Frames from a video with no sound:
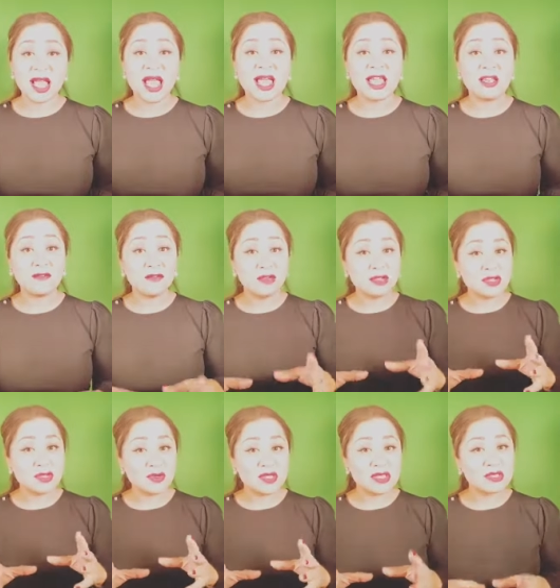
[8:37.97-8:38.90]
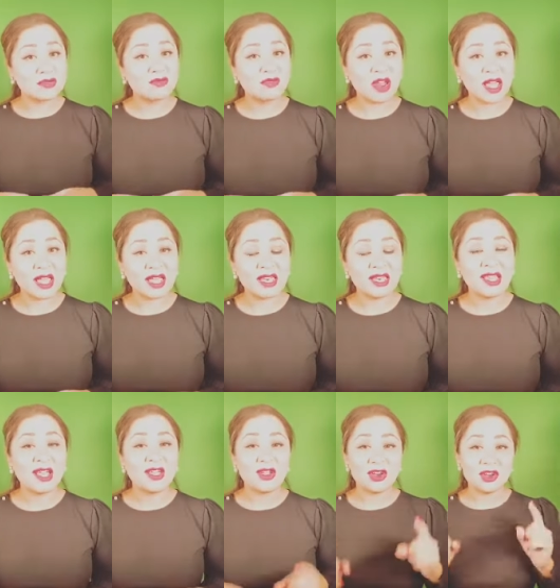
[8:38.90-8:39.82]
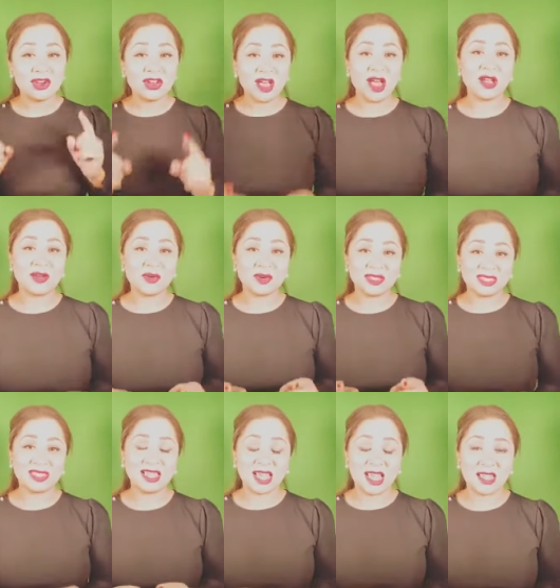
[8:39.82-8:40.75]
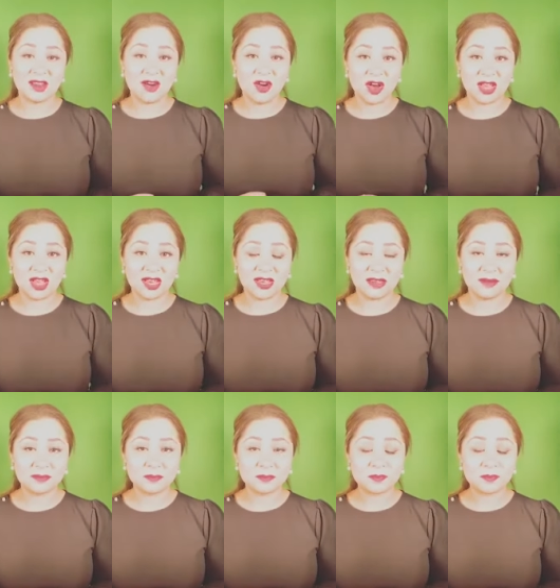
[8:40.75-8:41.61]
And if you do this right, you're not going to get audited.